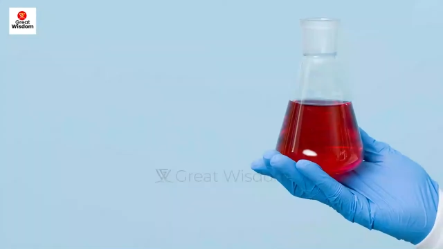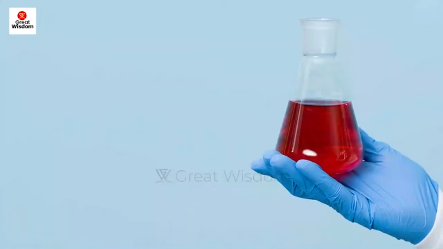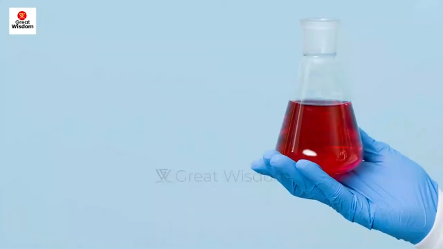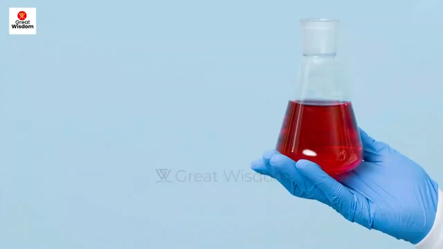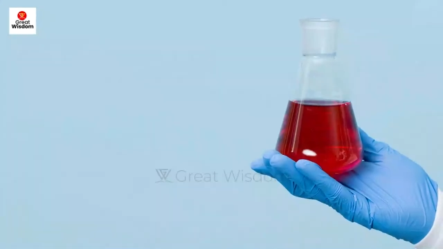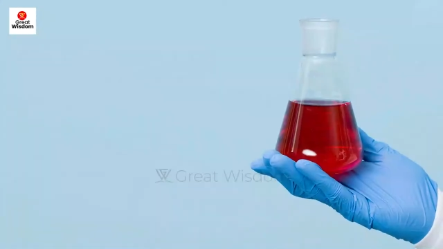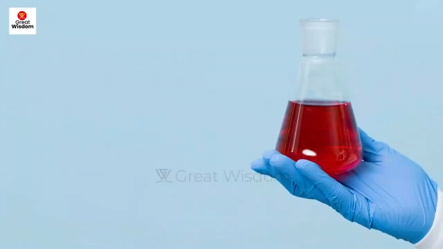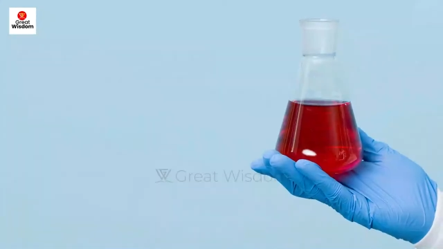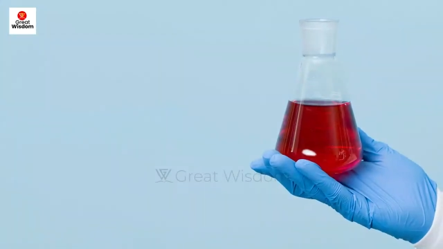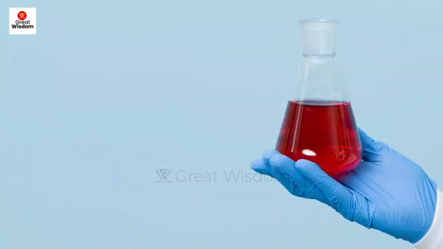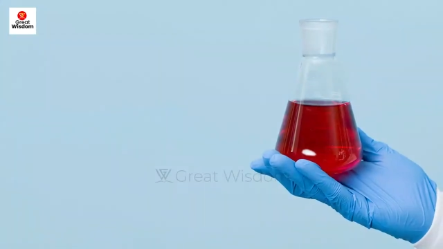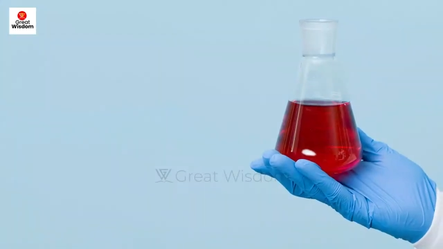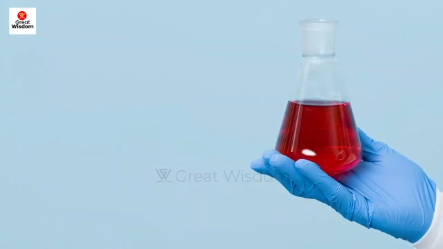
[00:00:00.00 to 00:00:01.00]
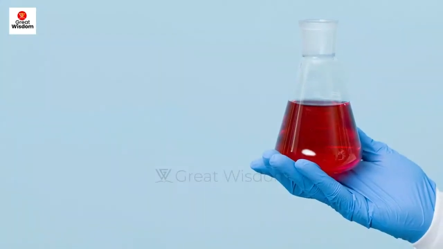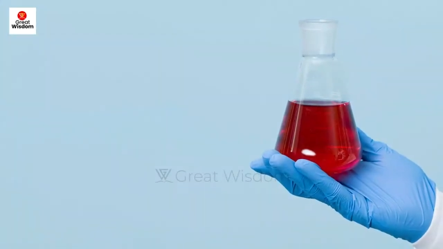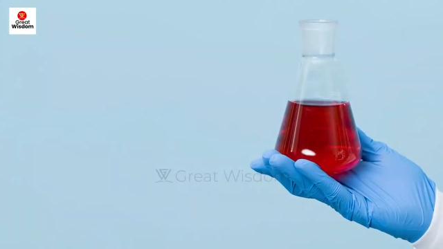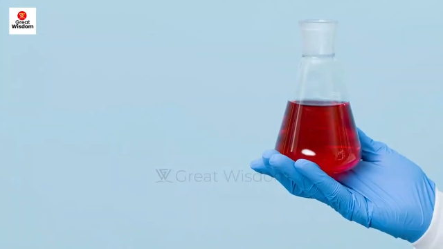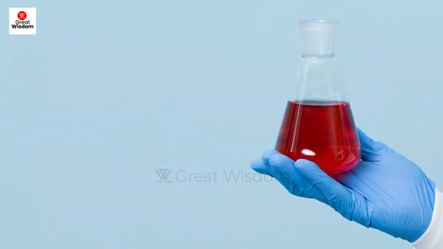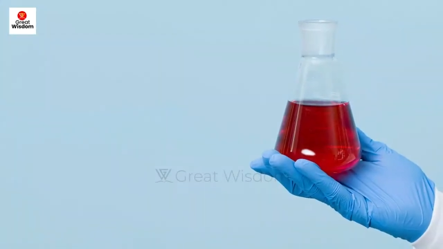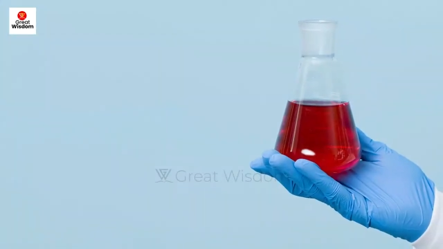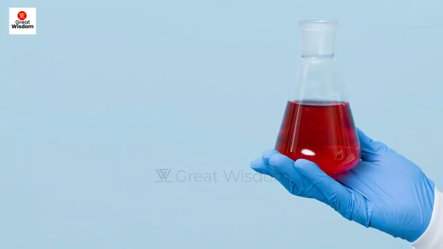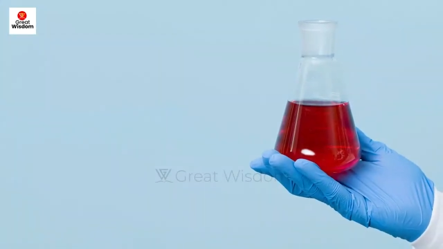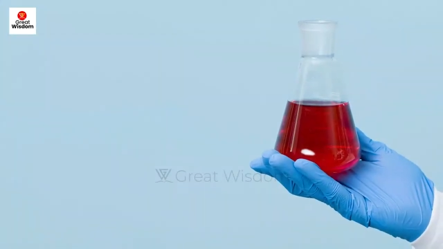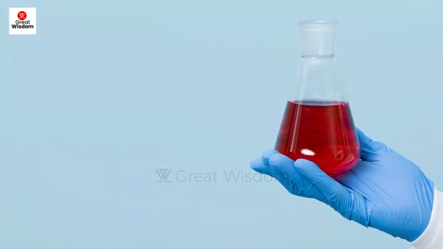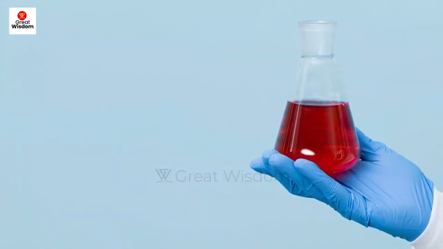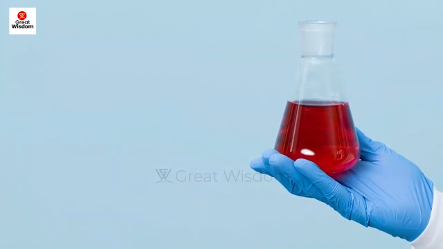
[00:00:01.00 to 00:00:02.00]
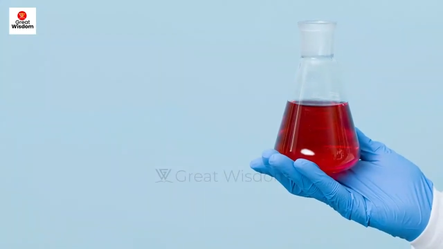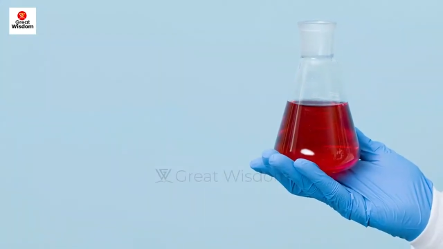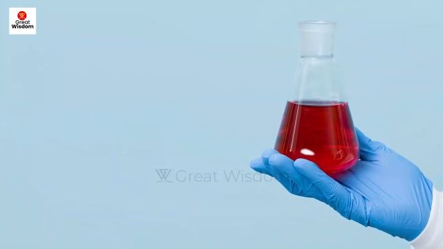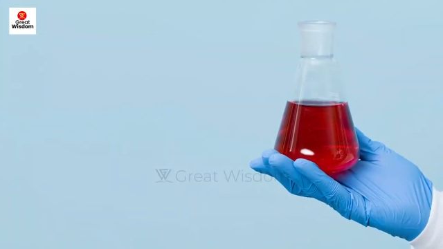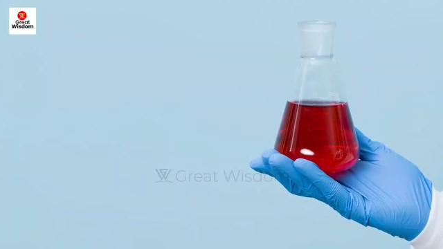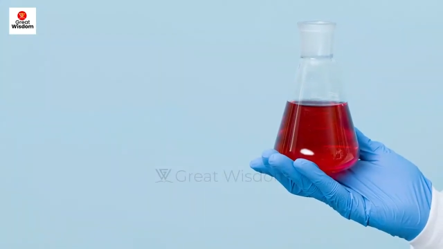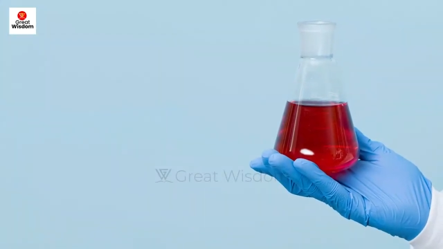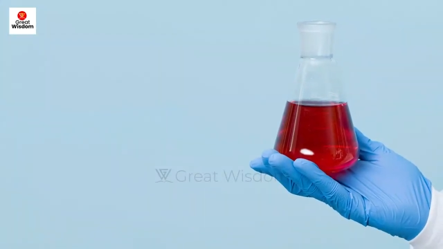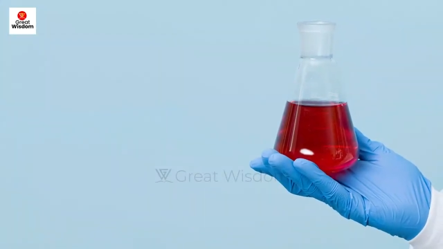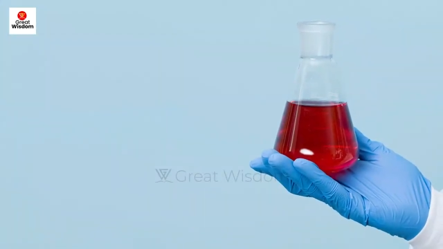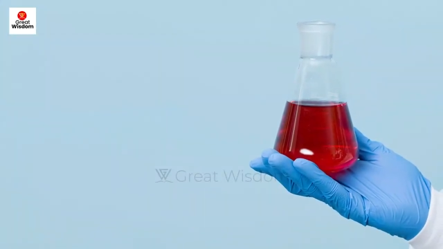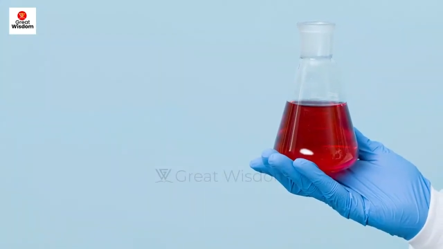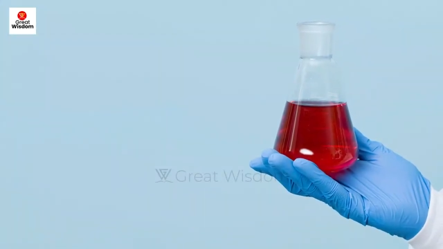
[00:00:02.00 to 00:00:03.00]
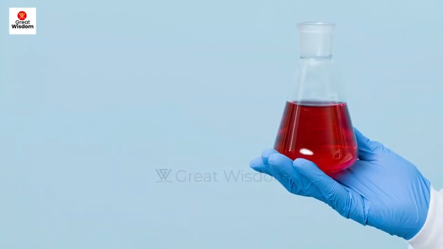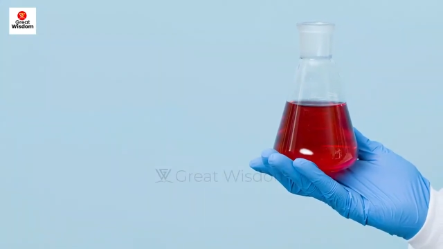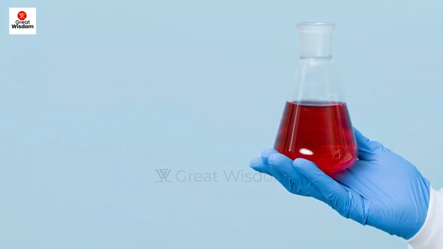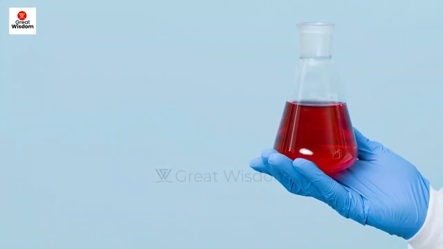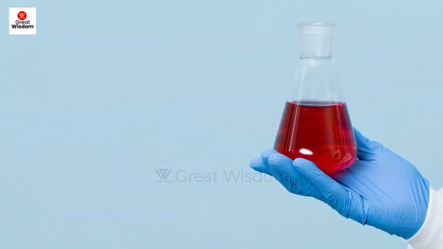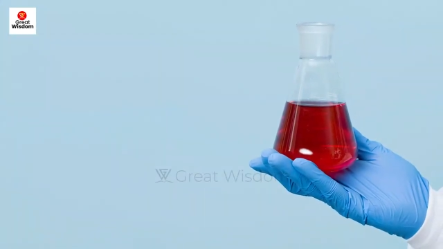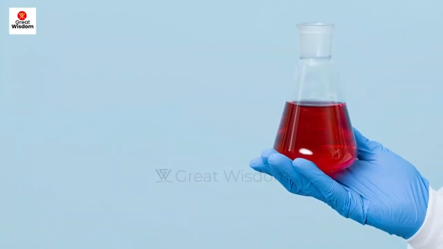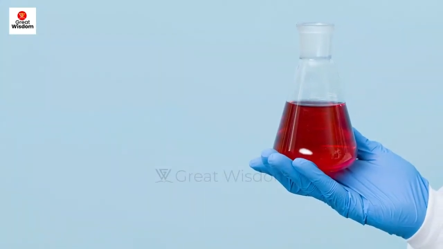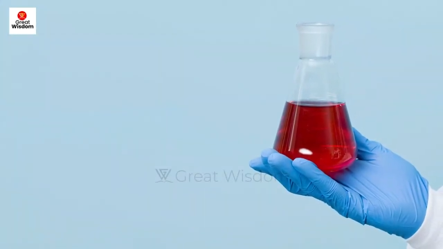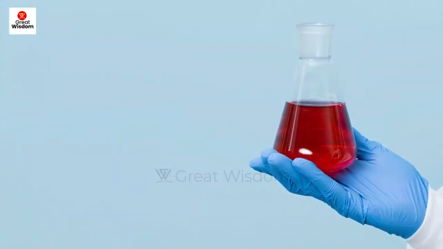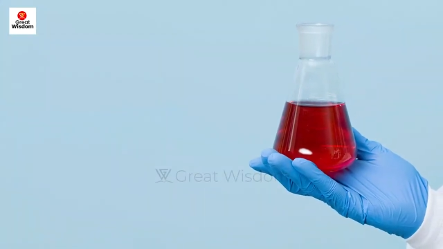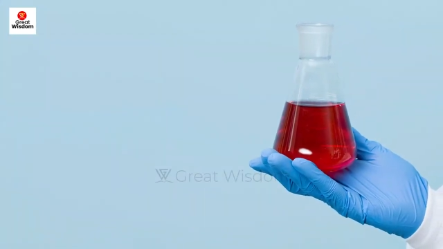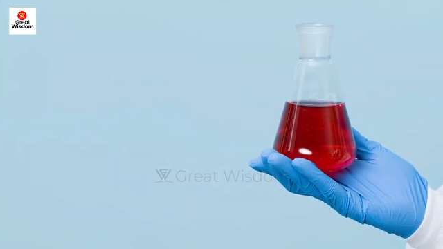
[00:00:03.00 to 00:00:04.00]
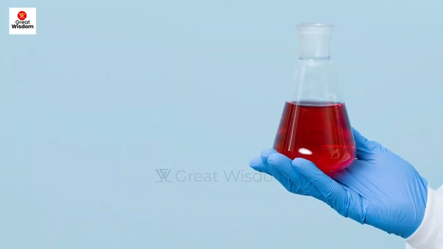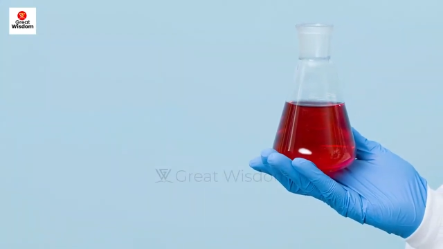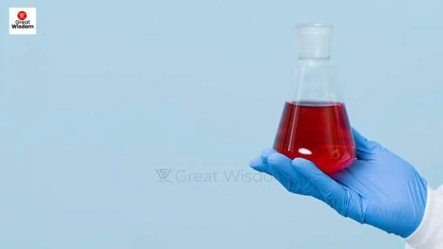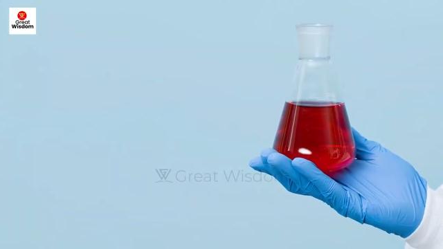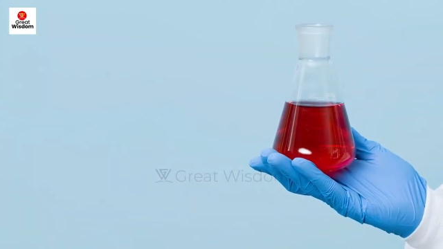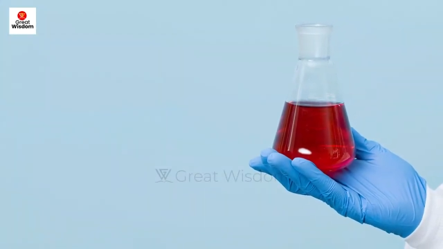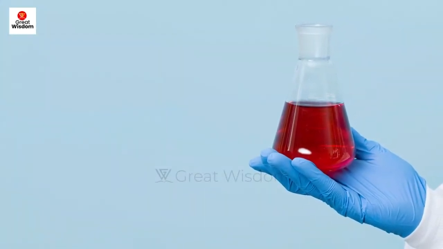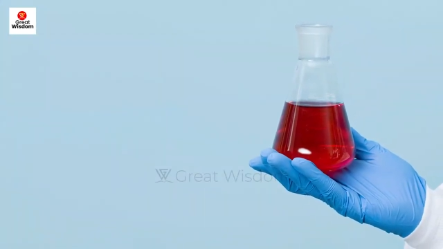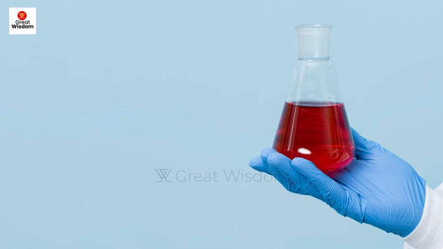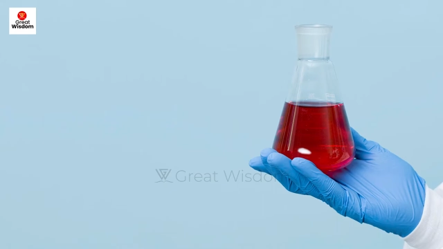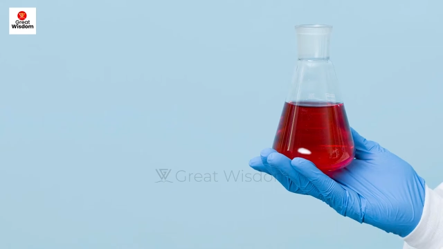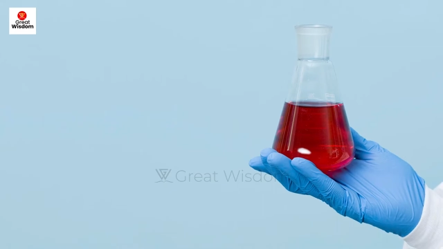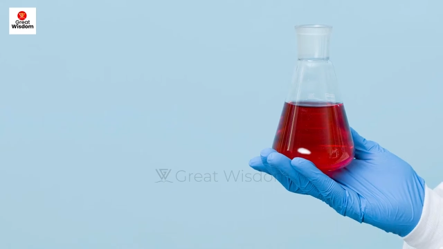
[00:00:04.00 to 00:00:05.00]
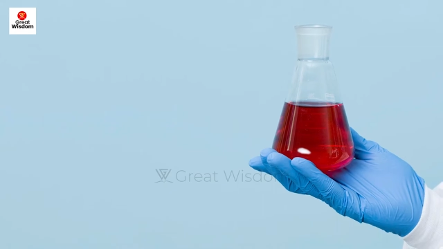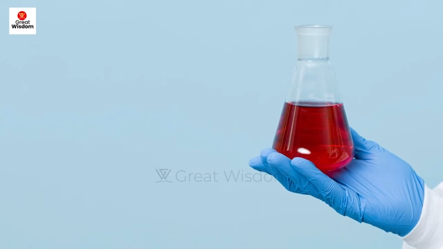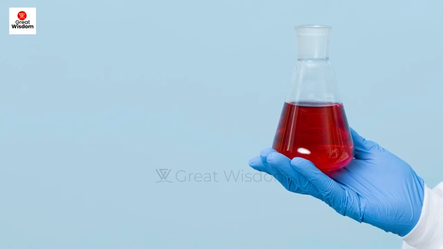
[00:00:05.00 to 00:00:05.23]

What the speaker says: No face is visible, so there are no lips to read.